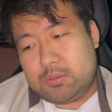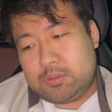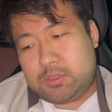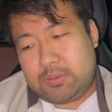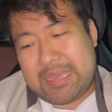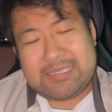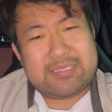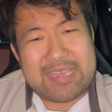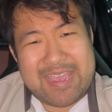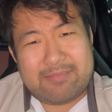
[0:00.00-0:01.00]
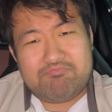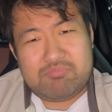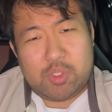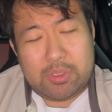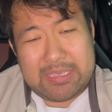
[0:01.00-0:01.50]
So that's that.
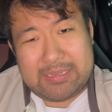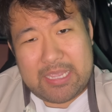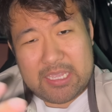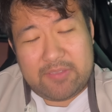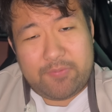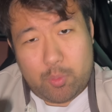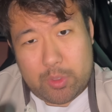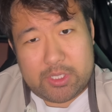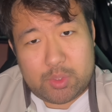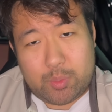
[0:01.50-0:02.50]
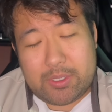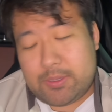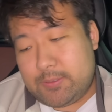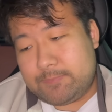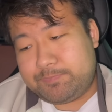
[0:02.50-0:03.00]
You can take it for what it's worth.